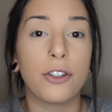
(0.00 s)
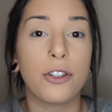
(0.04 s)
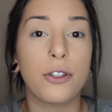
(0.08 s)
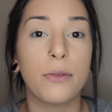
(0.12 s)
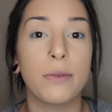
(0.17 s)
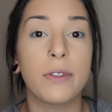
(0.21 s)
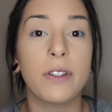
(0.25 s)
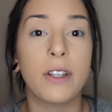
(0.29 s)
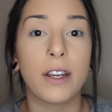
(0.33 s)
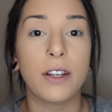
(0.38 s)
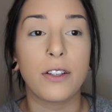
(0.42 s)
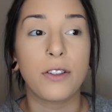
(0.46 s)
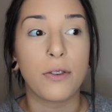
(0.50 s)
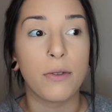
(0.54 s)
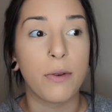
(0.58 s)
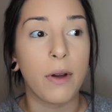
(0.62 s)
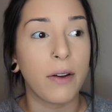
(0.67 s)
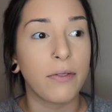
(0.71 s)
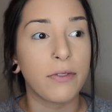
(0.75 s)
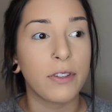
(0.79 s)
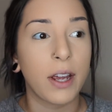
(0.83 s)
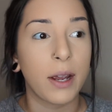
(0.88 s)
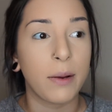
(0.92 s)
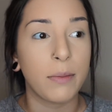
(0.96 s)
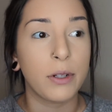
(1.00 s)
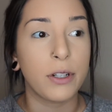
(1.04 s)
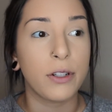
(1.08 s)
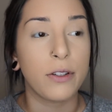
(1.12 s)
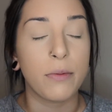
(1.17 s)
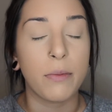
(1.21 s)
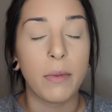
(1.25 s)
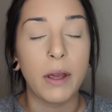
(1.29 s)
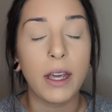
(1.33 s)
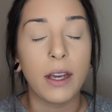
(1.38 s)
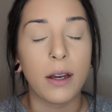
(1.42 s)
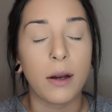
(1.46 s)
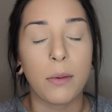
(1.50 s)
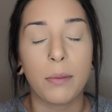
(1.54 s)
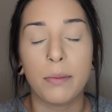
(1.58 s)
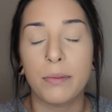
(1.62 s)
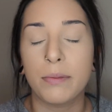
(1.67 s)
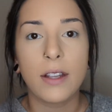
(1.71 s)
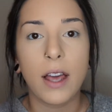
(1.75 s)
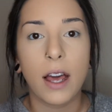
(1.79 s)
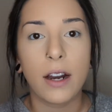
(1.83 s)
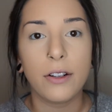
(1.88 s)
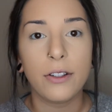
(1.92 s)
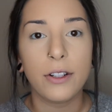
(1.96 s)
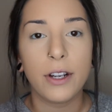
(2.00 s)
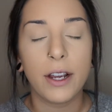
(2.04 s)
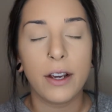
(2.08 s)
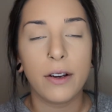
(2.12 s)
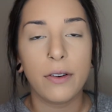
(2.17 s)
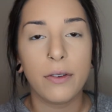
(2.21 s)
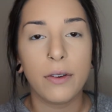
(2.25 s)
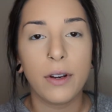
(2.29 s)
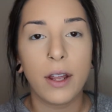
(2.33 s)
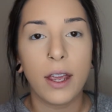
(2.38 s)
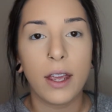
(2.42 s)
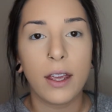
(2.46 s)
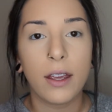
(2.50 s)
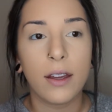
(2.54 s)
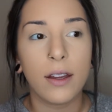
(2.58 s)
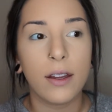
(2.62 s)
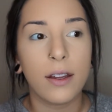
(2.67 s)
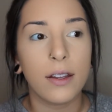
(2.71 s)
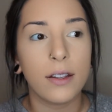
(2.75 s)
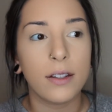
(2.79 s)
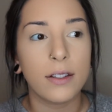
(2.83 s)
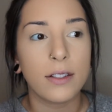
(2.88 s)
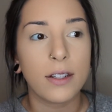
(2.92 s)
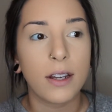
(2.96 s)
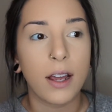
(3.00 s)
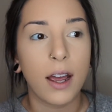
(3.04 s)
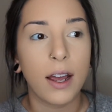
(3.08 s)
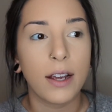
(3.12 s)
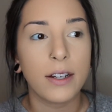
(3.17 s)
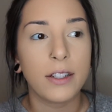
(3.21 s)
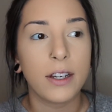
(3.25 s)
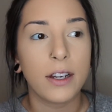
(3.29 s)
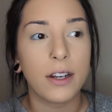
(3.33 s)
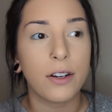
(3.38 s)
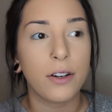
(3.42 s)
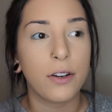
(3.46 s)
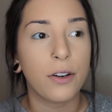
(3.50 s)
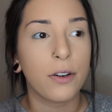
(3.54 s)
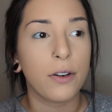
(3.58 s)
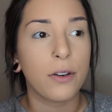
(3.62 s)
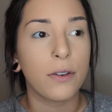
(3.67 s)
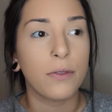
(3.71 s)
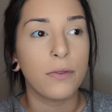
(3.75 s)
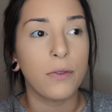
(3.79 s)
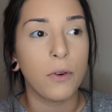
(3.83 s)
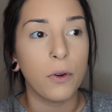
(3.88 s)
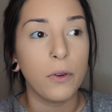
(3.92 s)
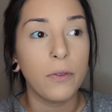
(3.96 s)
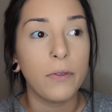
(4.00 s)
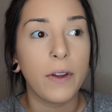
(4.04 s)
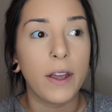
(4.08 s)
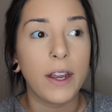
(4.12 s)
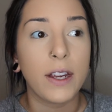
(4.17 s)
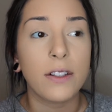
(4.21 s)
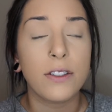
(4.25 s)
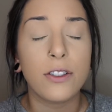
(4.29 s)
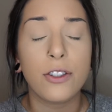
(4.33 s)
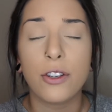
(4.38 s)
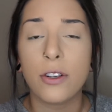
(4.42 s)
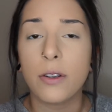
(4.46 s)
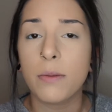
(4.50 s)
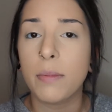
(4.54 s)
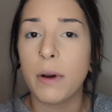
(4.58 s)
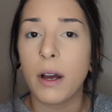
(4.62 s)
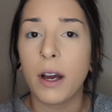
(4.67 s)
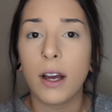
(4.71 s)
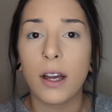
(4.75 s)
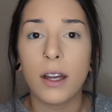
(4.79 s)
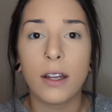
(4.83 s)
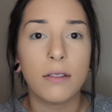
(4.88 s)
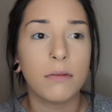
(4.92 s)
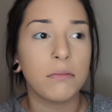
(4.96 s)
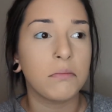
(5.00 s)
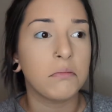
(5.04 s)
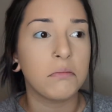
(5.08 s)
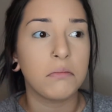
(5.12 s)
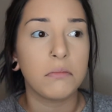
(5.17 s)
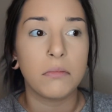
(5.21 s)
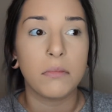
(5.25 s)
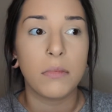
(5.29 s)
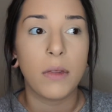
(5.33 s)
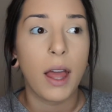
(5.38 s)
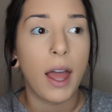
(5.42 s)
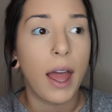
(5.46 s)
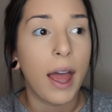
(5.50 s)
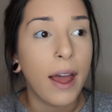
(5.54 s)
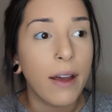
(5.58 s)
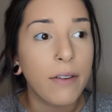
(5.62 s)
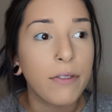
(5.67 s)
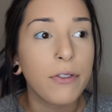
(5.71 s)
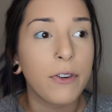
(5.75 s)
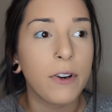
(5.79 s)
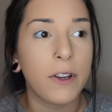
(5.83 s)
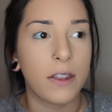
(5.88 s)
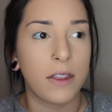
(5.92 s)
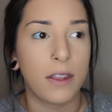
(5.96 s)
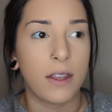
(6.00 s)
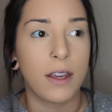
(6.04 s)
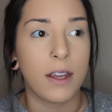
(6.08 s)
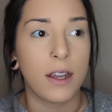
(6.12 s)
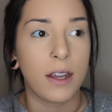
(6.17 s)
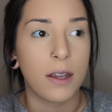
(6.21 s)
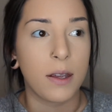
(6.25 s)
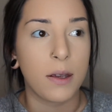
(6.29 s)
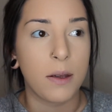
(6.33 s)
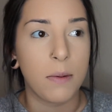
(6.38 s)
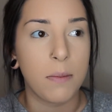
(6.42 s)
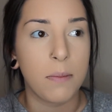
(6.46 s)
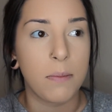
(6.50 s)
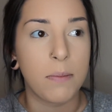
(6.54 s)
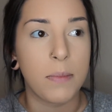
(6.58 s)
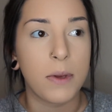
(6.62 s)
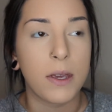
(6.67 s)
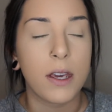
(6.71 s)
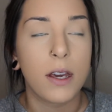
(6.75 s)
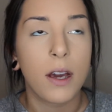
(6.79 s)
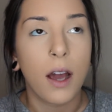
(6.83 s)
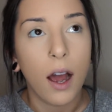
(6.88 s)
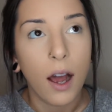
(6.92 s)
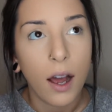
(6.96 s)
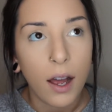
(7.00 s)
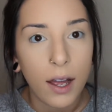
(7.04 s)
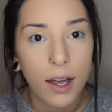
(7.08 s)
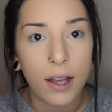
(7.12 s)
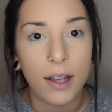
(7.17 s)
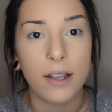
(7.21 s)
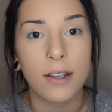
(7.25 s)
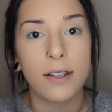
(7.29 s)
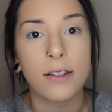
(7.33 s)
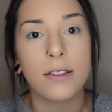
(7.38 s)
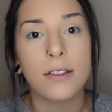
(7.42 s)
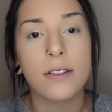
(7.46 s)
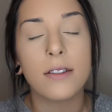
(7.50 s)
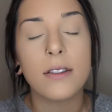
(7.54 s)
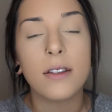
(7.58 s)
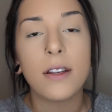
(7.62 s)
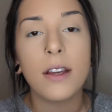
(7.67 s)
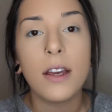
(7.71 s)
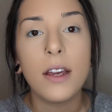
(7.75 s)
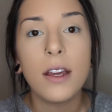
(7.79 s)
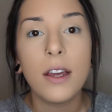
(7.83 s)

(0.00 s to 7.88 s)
She was like, do you have time to do makeup? Sat her down and I did her full face. She bought everything because,